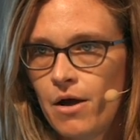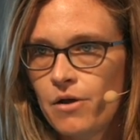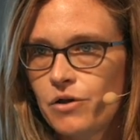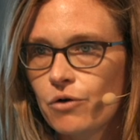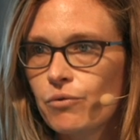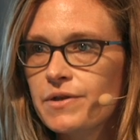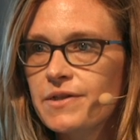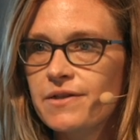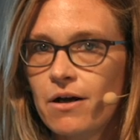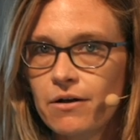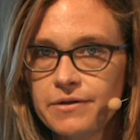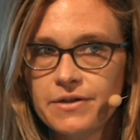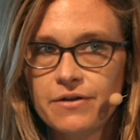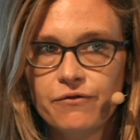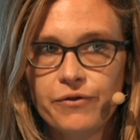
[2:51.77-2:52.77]
the
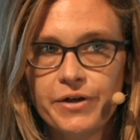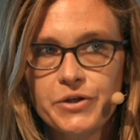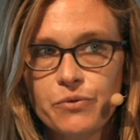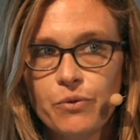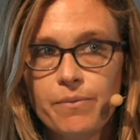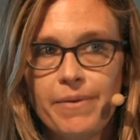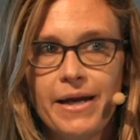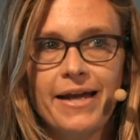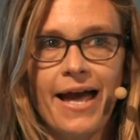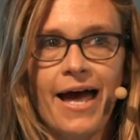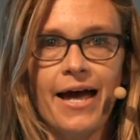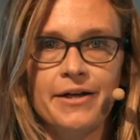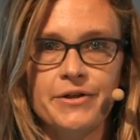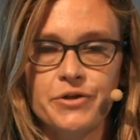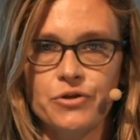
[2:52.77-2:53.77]
results of which would be
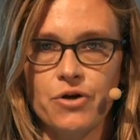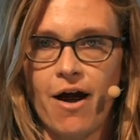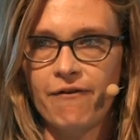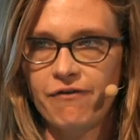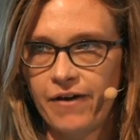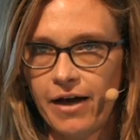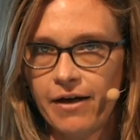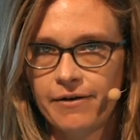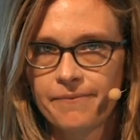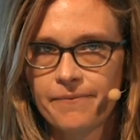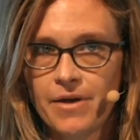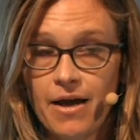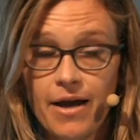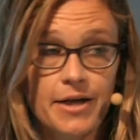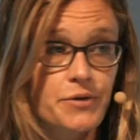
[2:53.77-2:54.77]
catastrophic.
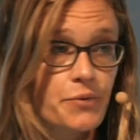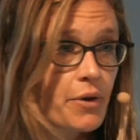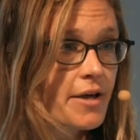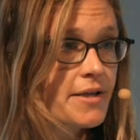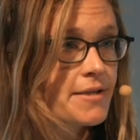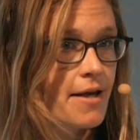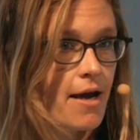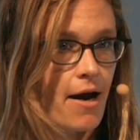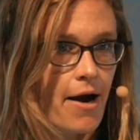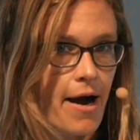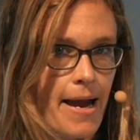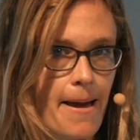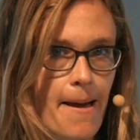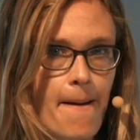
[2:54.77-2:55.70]
It's really scary,